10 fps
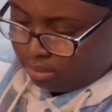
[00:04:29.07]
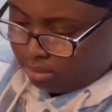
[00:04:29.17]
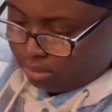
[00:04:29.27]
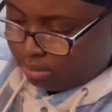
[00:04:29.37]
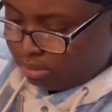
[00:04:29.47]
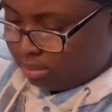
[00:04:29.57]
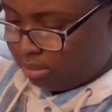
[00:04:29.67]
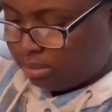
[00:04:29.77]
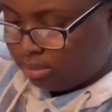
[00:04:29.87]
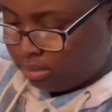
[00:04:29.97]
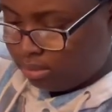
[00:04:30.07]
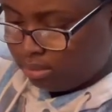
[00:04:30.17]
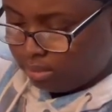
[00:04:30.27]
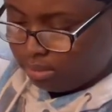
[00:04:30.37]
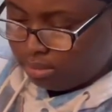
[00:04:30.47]

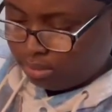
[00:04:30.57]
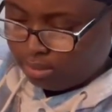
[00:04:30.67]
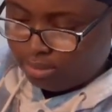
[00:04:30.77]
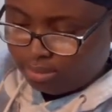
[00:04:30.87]
(silence)